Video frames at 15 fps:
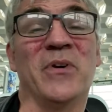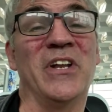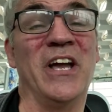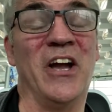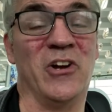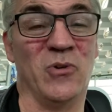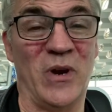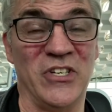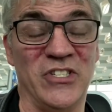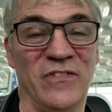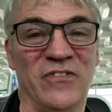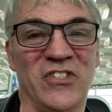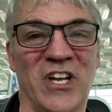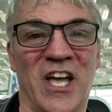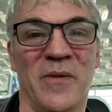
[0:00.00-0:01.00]

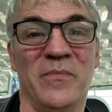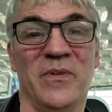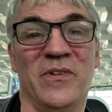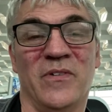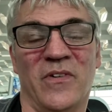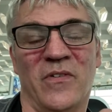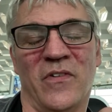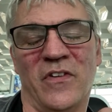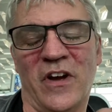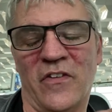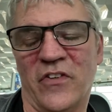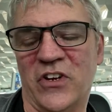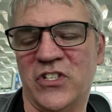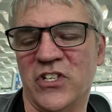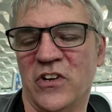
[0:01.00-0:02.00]
aggressive time, a
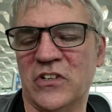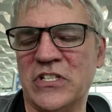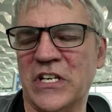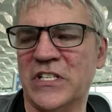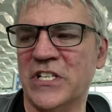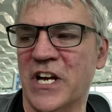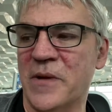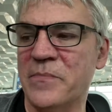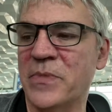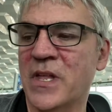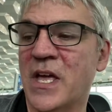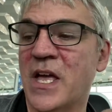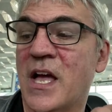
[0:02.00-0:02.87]
very toxic time.